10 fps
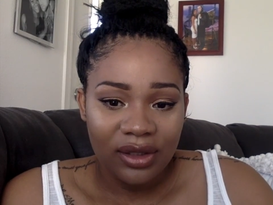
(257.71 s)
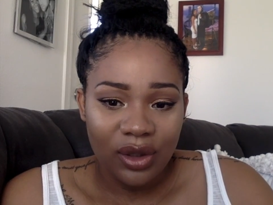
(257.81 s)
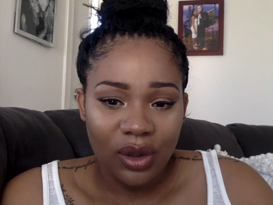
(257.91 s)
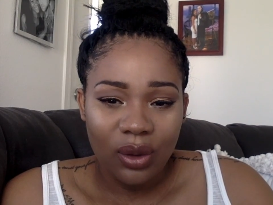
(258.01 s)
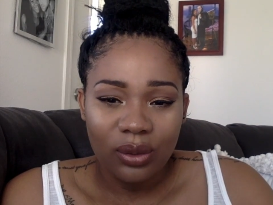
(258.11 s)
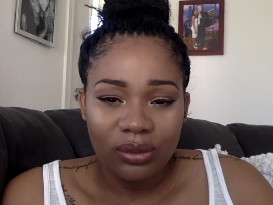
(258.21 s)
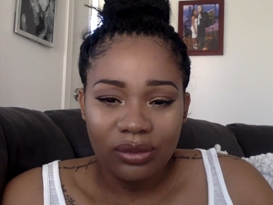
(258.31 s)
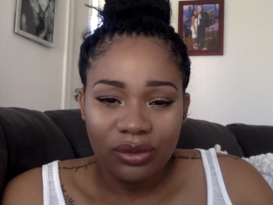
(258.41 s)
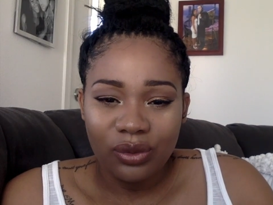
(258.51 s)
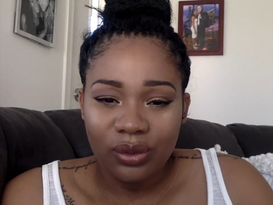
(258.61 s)
you know,
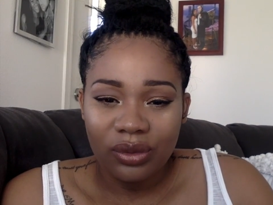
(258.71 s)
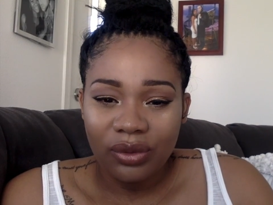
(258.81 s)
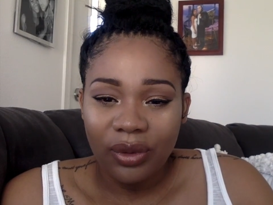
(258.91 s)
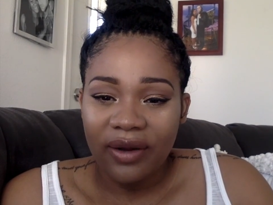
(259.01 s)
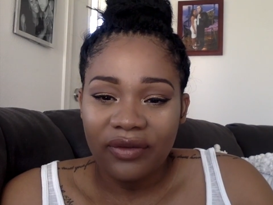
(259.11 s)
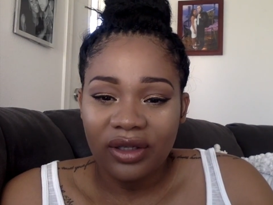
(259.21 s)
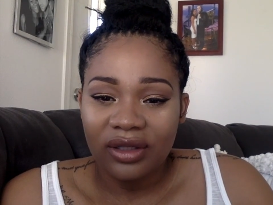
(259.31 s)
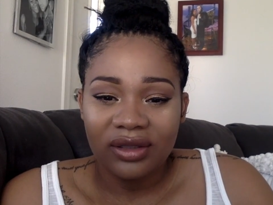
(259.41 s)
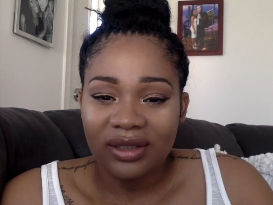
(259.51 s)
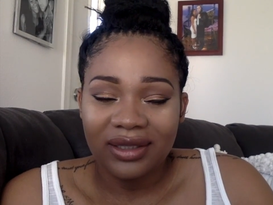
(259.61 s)
whatever,
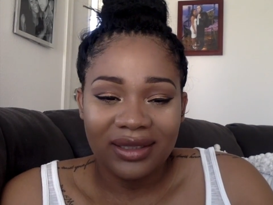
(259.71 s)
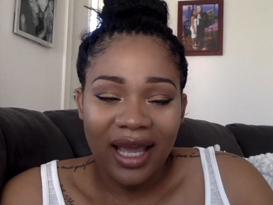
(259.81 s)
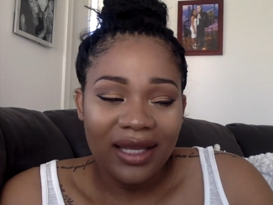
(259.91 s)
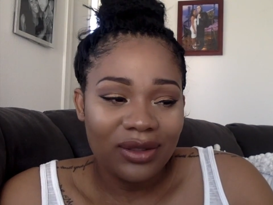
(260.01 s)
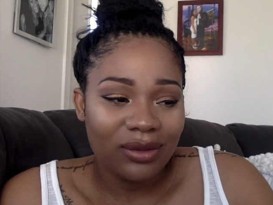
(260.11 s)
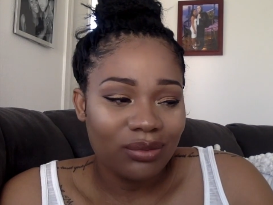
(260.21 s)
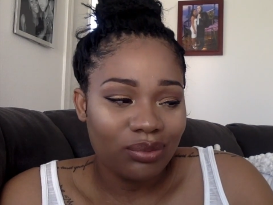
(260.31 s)
the signs,